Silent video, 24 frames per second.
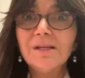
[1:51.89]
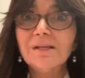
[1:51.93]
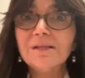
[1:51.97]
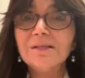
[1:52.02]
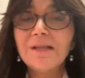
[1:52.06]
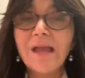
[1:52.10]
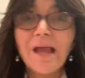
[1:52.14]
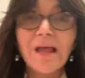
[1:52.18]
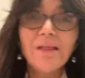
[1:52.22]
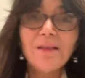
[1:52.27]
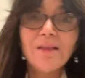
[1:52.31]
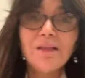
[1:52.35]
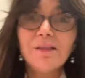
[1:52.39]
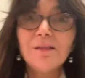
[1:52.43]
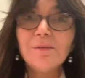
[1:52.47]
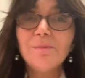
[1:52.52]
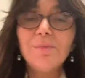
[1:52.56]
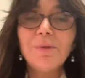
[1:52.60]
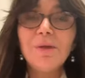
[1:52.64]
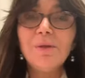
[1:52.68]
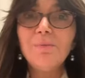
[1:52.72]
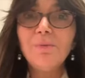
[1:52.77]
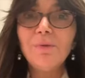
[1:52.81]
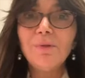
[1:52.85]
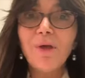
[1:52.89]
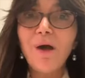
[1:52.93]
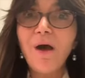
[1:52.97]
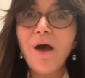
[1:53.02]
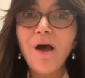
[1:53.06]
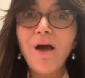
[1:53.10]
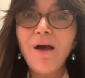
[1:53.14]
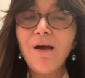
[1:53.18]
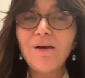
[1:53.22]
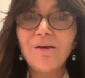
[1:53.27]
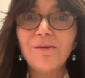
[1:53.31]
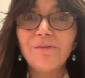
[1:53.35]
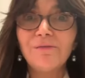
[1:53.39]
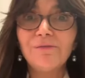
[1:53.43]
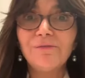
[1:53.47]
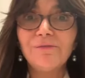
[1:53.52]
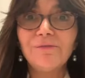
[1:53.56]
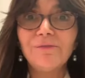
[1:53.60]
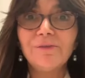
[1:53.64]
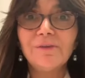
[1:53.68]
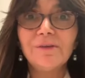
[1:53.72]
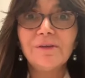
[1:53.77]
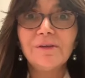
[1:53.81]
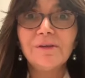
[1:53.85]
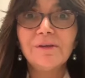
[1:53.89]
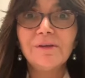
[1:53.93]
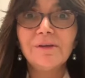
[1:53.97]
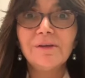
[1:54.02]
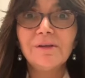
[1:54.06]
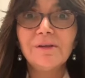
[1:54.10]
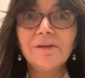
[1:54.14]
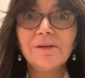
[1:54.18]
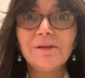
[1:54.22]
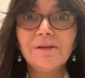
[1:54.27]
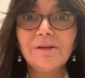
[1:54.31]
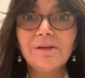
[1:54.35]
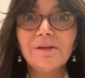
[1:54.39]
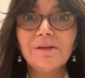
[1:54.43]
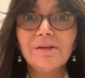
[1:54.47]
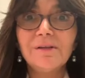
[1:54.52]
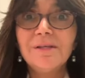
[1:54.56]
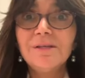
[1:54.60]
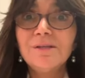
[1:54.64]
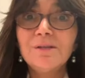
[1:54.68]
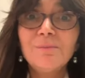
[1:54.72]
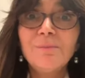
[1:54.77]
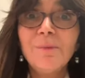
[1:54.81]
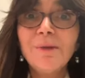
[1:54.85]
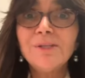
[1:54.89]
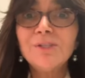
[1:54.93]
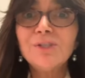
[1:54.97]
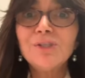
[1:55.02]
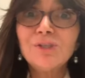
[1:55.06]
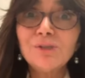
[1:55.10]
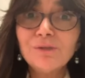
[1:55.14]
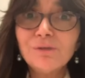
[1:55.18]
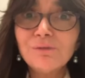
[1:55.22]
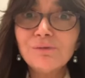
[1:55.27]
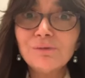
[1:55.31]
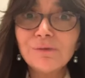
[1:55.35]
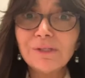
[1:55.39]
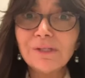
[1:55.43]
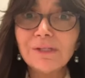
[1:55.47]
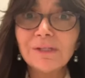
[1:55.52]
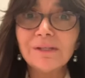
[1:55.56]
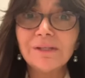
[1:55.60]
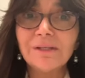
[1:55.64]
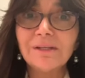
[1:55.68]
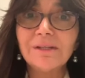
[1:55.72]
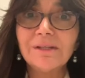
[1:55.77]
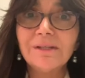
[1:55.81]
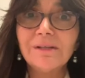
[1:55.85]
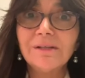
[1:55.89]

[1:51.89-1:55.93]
telling the people off. These are my children.